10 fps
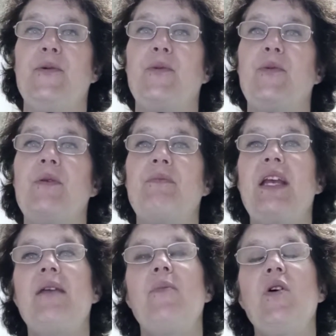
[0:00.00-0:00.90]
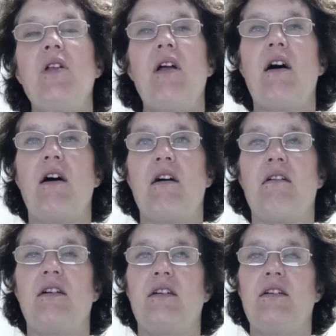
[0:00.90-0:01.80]
When people
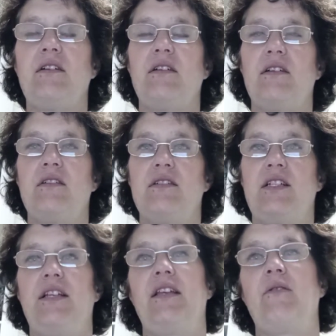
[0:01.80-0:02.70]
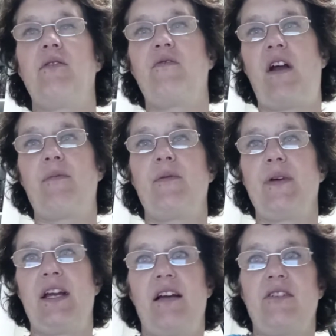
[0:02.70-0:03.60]
are dealing with
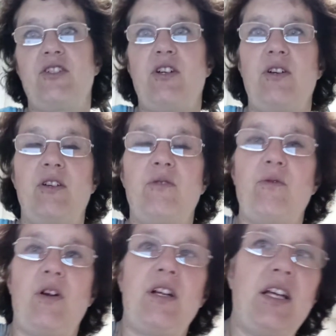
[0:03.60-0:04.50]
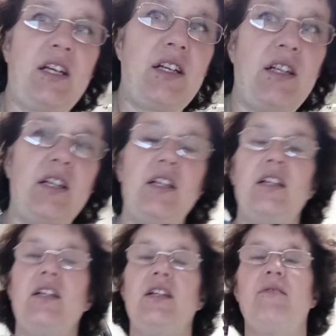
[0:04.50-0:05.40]
fibromyalgia, chronic
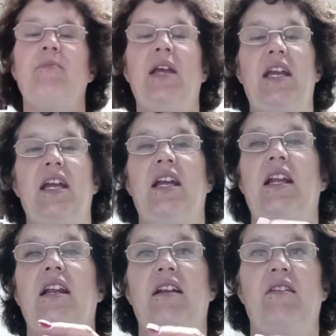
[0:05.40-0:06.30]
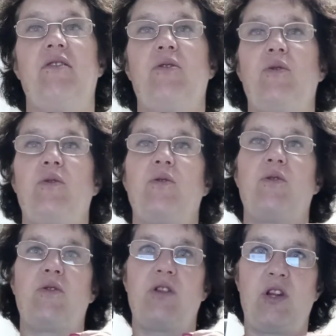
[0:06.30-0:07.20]
pain, and
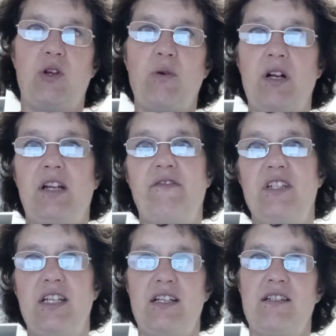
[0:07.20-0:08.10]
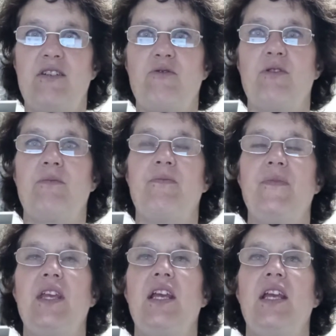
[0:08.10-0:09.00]
the chronic fatigue syndrome,
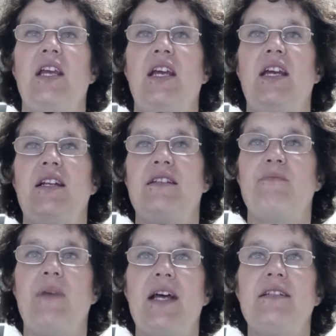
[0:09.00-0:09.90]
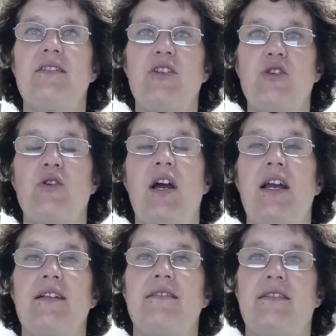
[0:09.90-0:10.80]
it is best to try
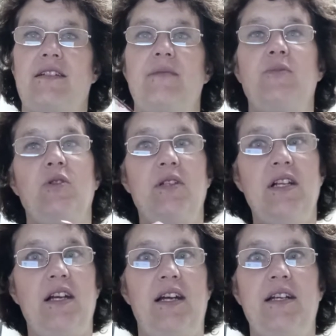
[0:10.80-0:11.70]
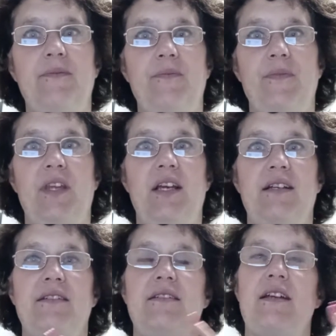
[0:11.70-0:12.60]
and sleep during the night
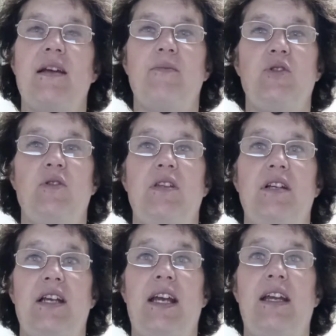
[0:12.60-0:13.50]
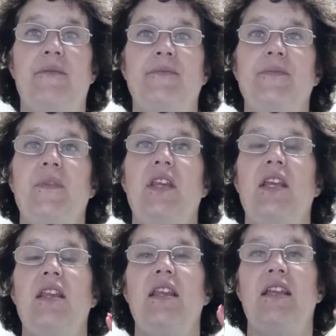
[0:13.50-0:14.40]
and stay up during the day.
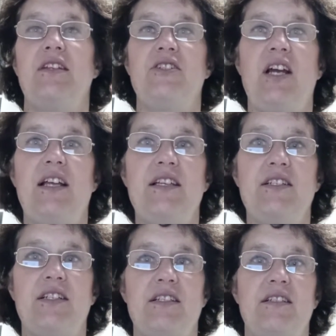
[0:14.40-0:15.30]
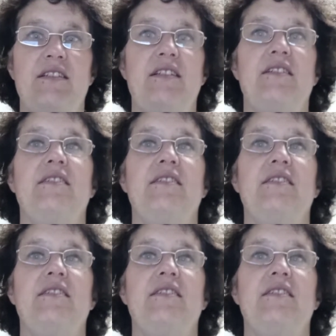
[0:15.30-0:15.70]
Now, the challenge is that